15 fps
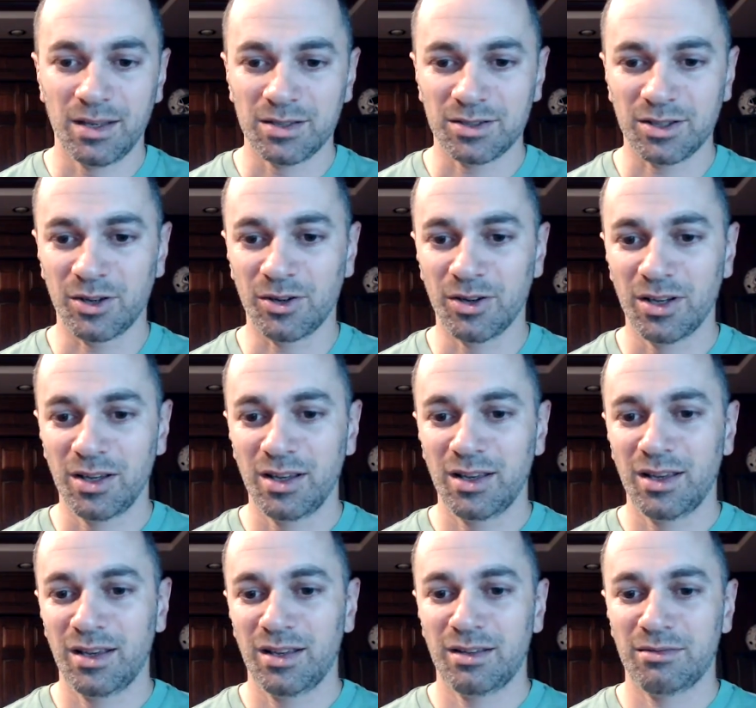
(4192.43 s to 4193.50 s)
So
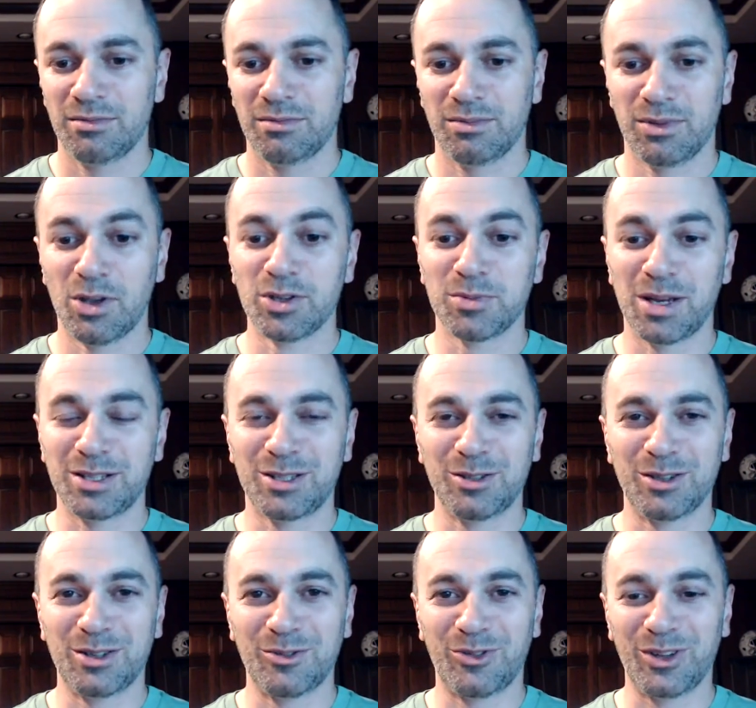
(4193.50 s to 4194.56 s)
those are my
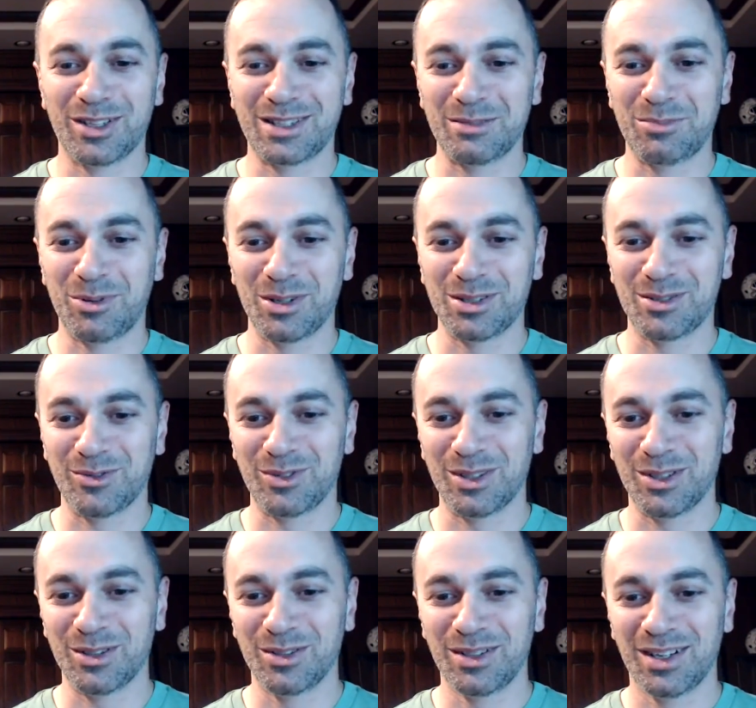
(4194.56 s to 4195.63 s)
two conflicting points of
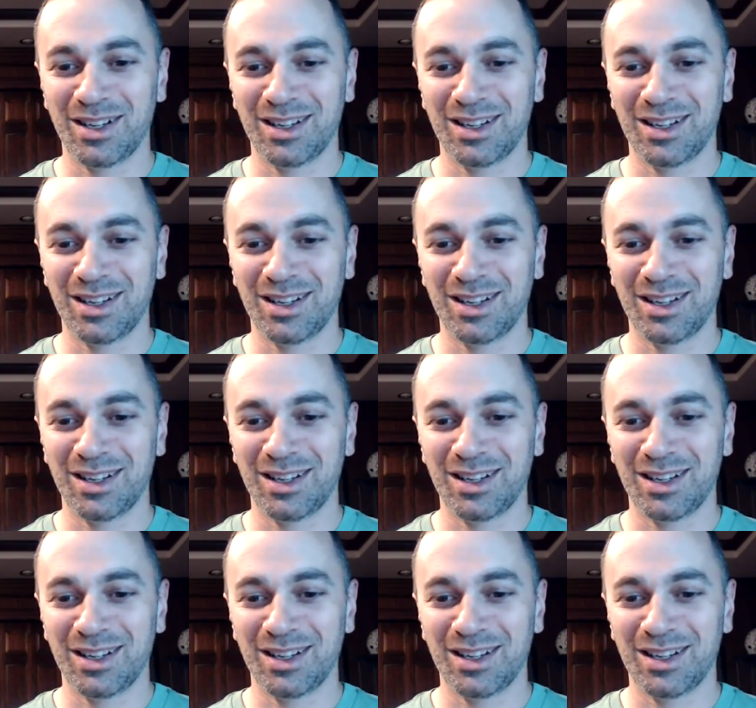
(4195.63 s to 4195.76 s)
view.